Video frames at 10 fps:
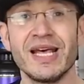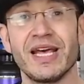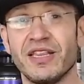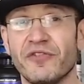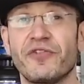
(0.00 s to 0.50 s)

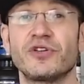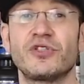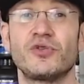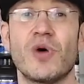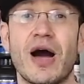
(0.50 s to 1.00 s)
in the
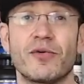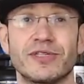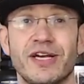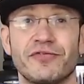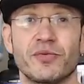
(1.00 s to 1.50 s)
first 2
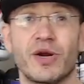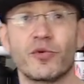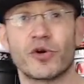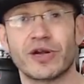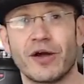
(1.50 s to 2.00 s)
hours after my
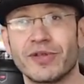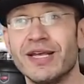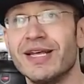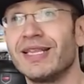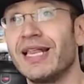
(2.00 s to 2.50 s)
workout.
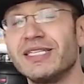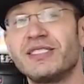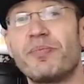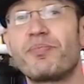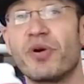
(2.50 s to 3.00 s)
That is
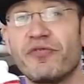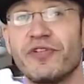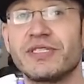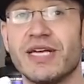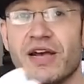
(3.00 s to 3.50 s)
the
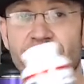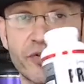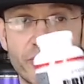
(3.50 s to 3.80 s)
perfect time for